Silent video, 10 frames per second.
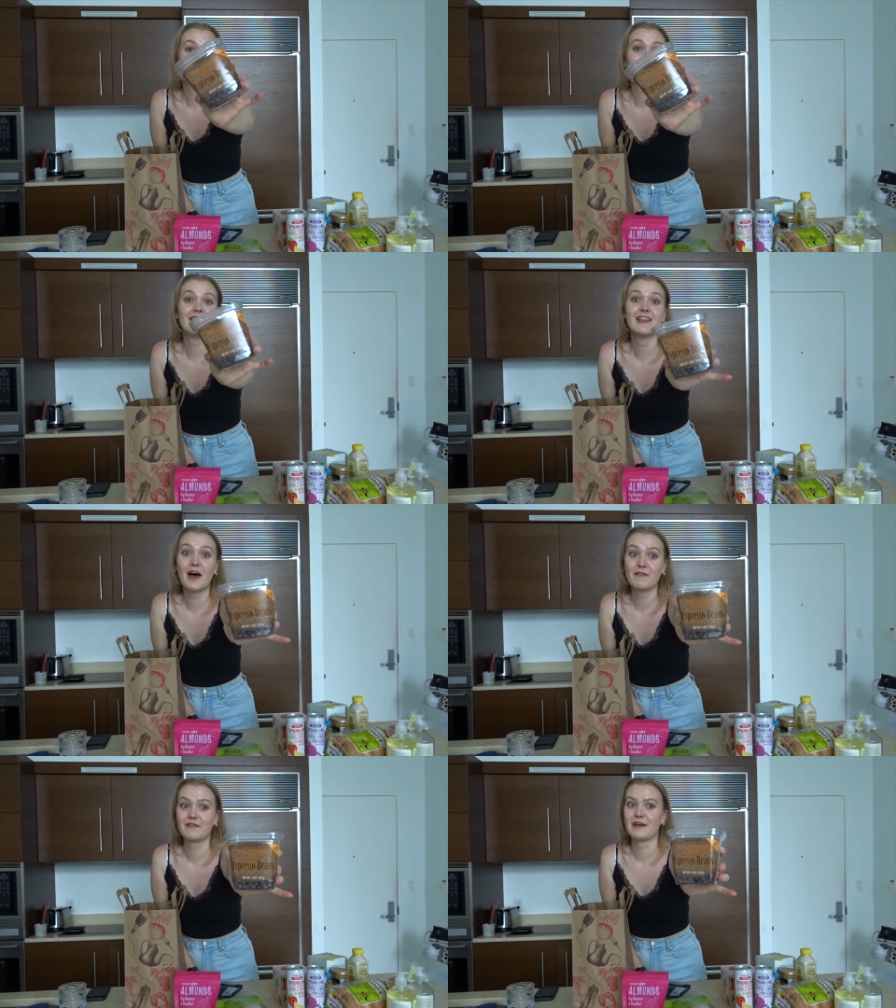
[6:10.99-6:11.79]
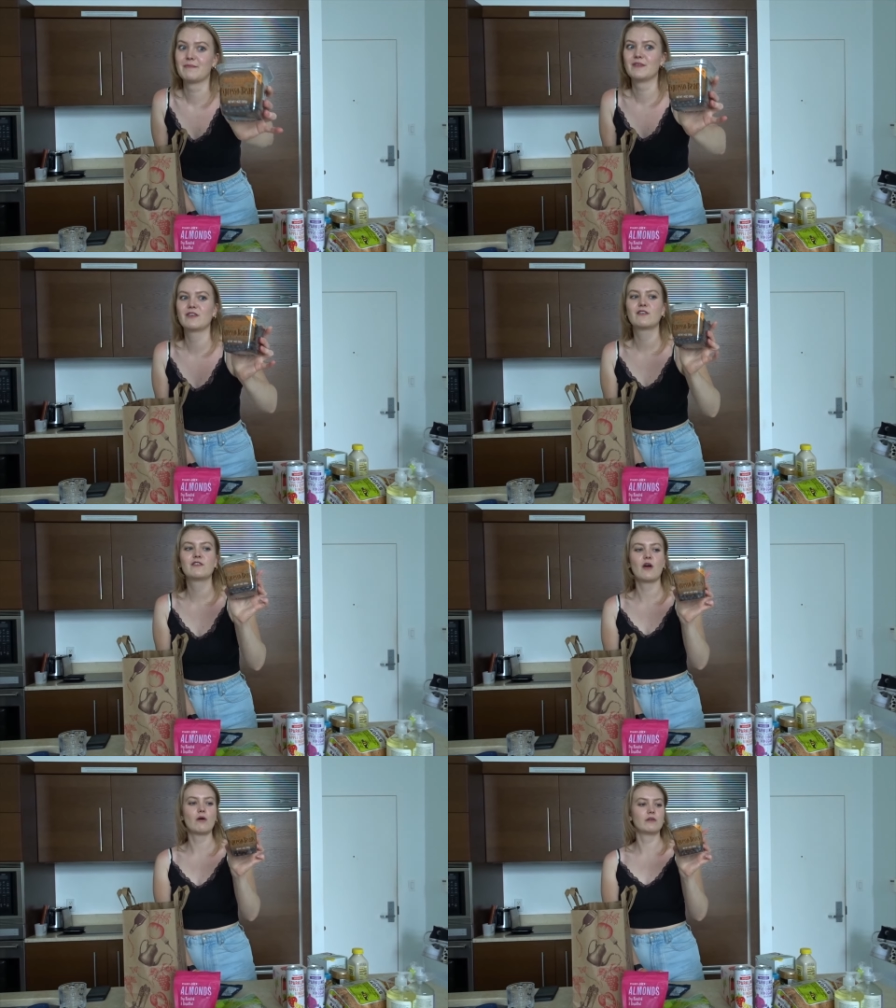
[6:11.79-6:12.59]
I love them. They're
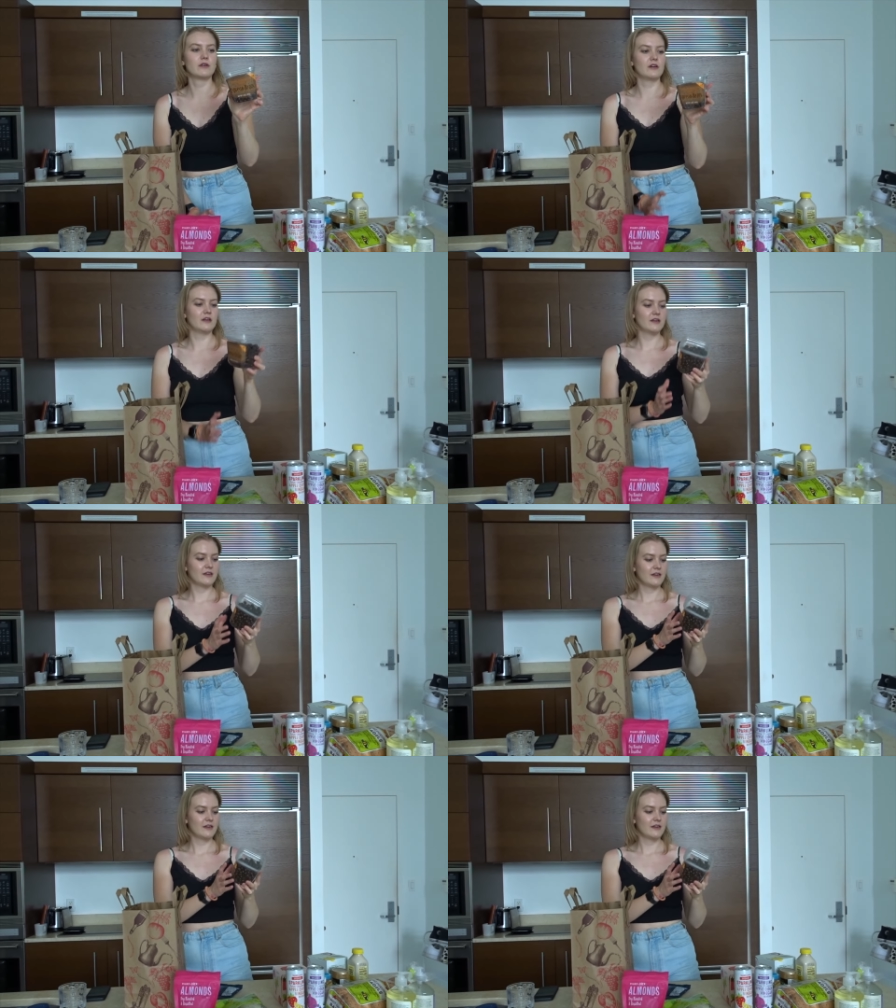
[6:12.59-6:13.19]
so good.